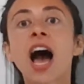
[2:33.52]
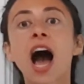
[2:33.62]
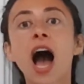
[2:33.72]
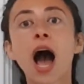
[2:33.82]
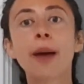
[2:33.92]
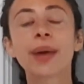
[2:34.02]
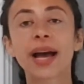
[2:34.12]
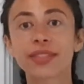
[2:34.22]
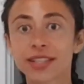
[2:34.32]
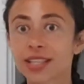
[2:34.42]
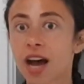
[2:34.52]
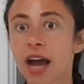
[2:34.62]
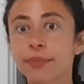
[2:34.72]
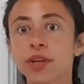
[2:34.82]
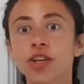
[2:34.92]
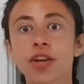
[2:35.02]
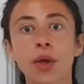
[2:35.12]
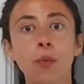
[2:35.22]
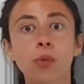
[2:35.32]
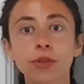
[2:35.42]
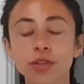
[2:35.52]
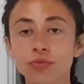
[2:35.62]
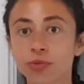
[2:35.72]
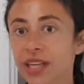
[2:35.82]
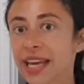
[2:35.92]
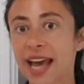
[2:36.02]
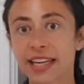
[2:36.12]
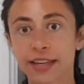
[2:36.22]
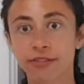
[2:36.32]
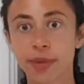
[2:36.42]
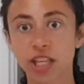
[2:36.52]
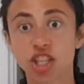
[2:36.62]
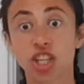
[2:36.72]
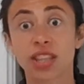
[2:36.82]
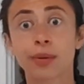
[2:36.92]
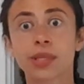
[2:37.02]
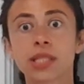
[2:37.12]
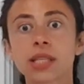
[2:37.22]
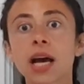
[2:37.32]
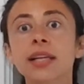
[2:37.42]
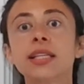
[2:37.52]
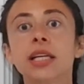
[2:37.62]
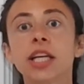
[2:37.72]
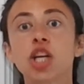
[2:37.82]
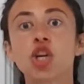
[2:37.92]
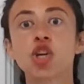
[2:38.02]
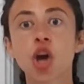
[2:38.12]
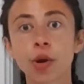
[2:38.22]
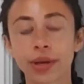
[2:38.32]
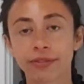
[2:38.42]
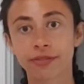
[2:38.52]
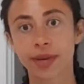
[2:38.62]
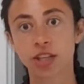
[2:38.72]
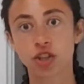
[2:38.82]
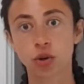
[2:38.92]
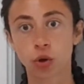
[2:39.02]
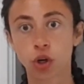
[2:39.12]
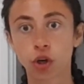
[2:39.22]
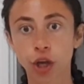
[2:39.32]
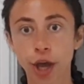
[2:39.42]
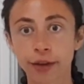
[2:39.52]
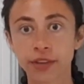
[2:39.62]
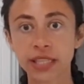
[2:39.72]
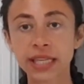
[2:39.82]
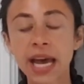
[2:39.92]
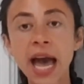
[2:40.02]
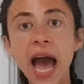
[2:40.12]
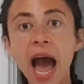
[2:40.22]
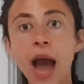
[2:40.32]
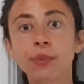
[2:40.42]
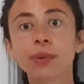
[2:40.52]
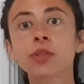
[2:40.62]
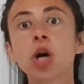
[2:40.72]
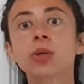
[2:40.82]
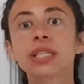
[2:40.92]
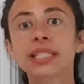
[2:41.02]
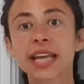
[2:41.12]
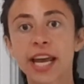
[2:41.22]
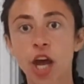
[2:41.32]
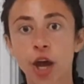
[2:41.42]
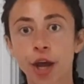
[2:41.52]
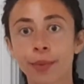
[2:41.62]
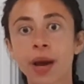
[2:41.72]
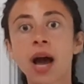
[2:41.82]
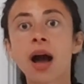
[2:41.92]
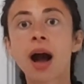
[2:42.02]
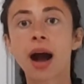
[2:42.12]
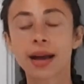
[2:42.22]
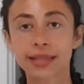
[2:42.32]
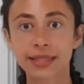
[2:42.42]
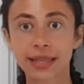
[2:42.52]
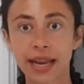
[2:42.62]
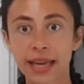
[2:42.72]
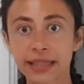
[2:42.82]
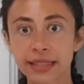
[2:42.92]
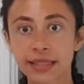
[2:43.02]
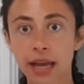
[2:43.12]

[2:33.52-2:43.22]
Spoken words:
at the time, there wasn't really any information. There was certainly no information on long COVID, and we were told to stay home, isolate.